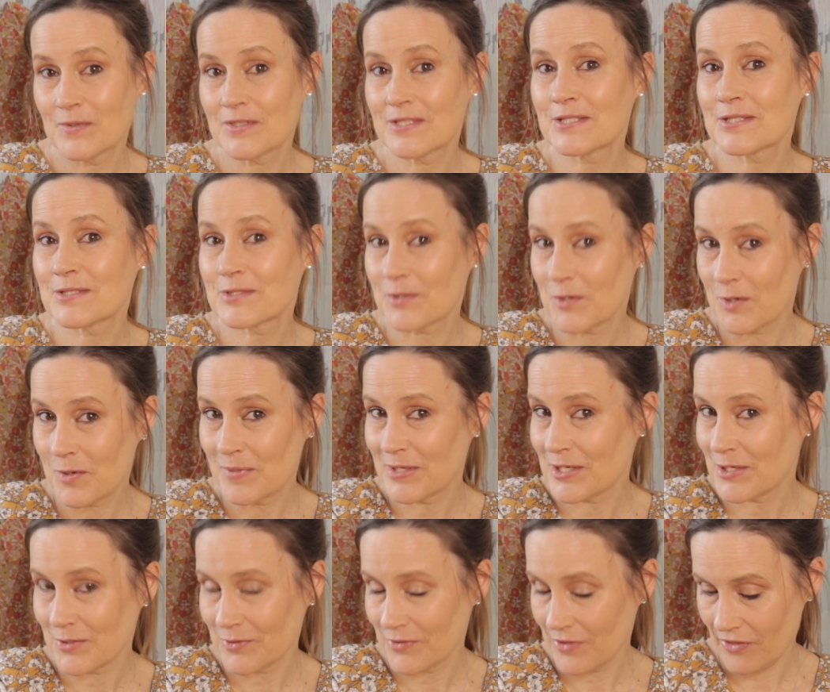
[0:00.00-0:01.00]
with so
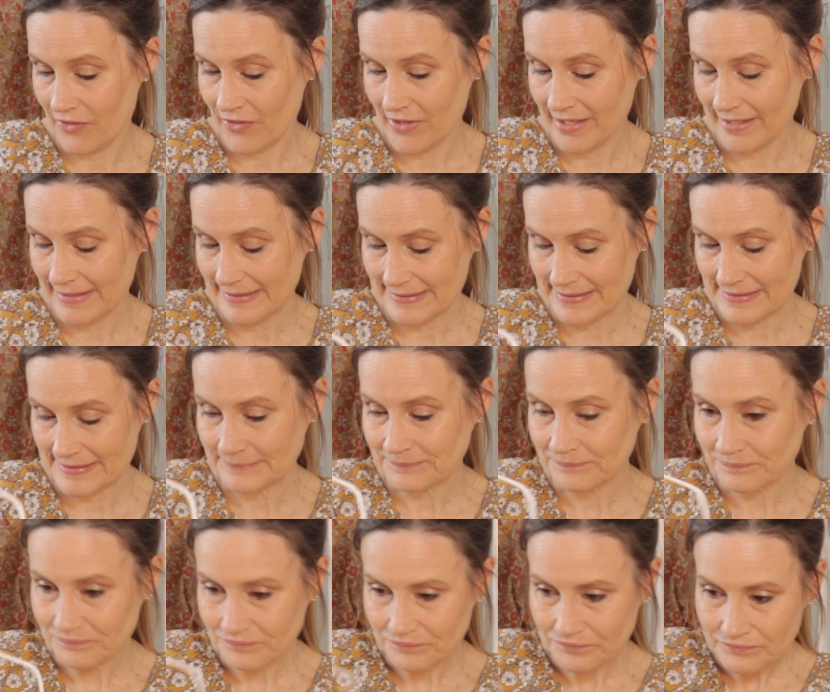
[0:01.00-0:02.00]
many other things.
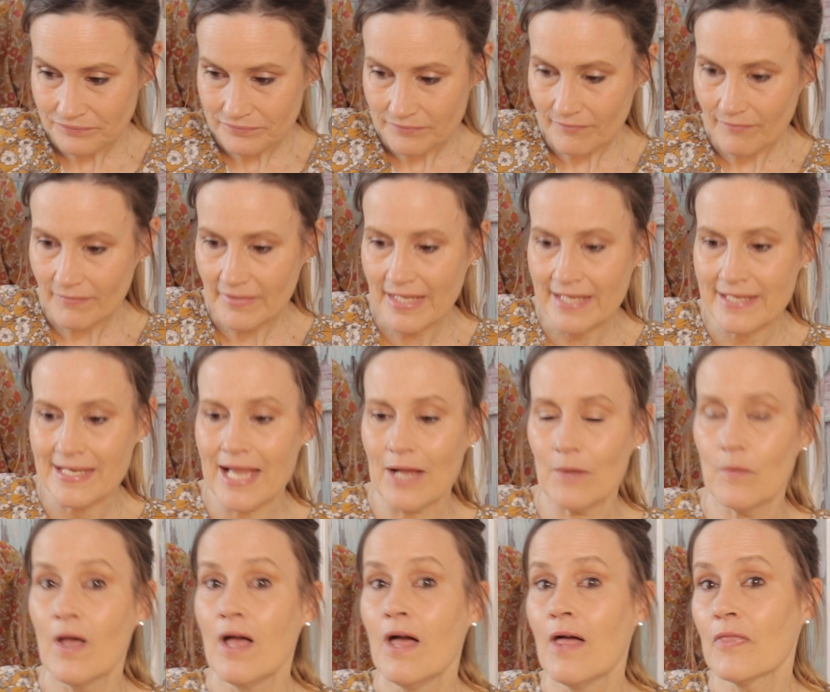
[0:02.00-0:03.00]

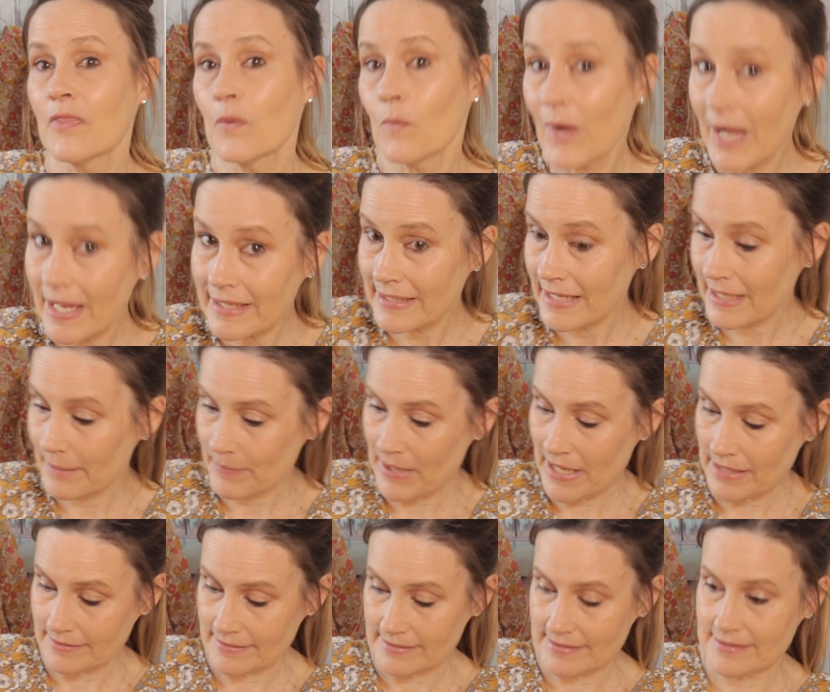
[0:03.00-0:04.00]
Now, the wide leg
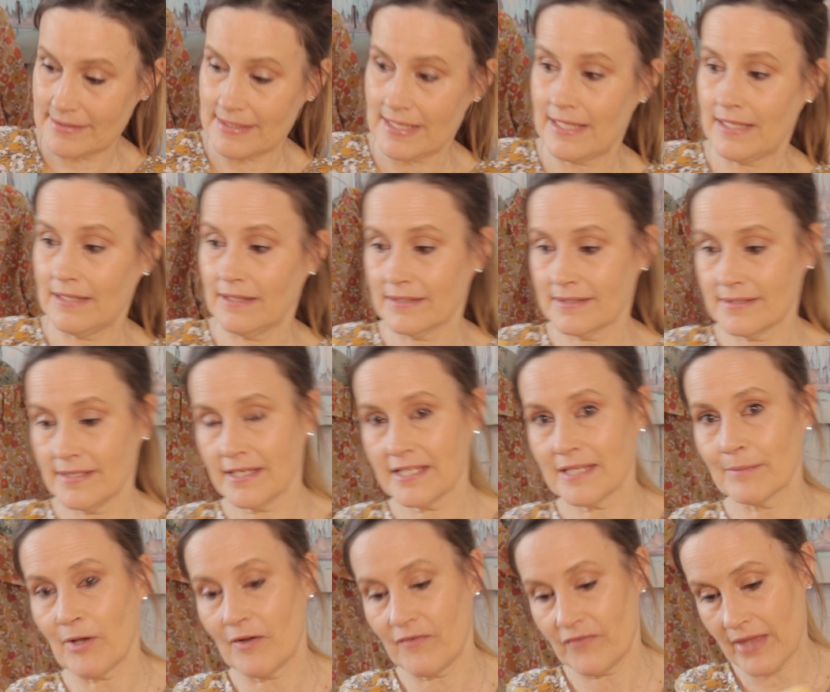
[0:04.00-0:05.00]
pants, I'll take
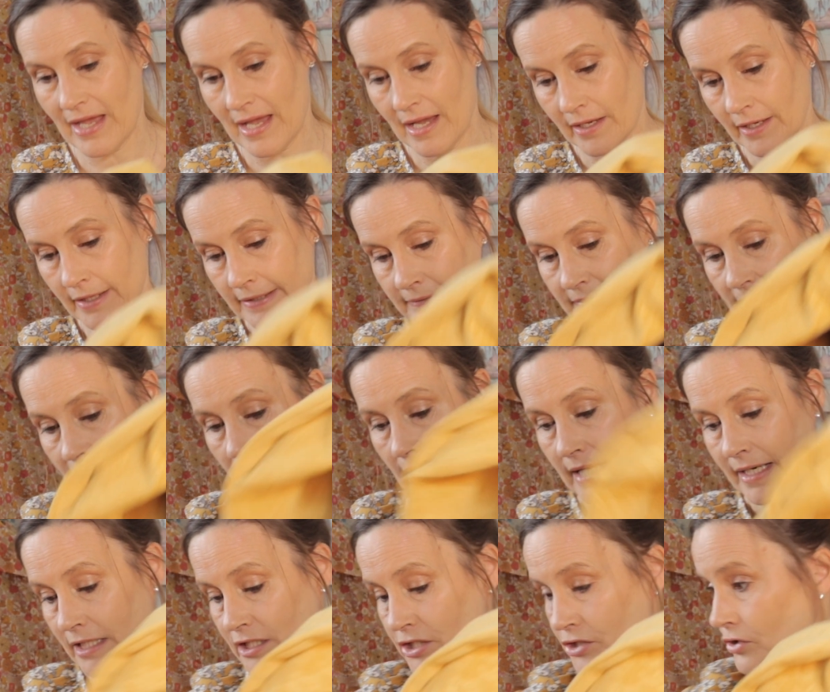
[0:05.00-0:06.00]
them off the hanger
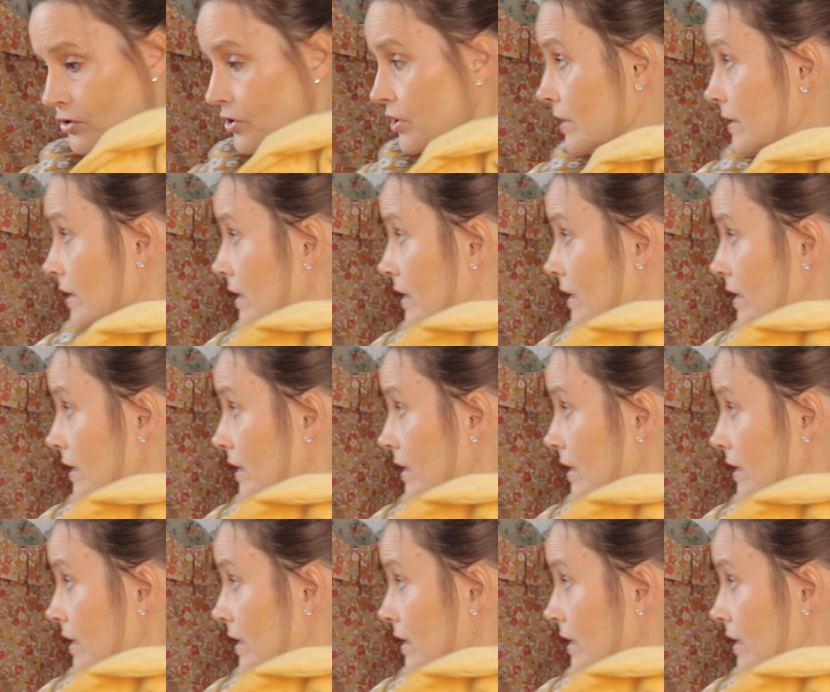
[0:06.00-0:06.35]
and I'll show you a